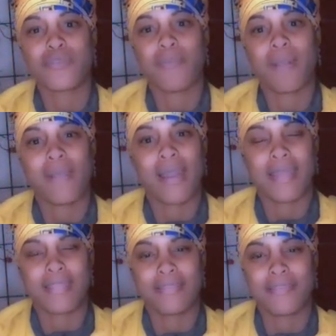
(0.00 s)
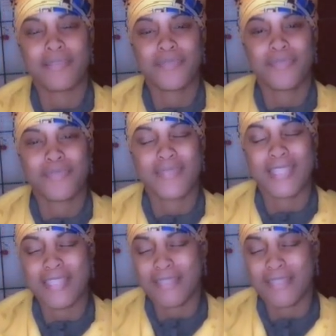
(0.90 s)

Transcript: to my mind, and it's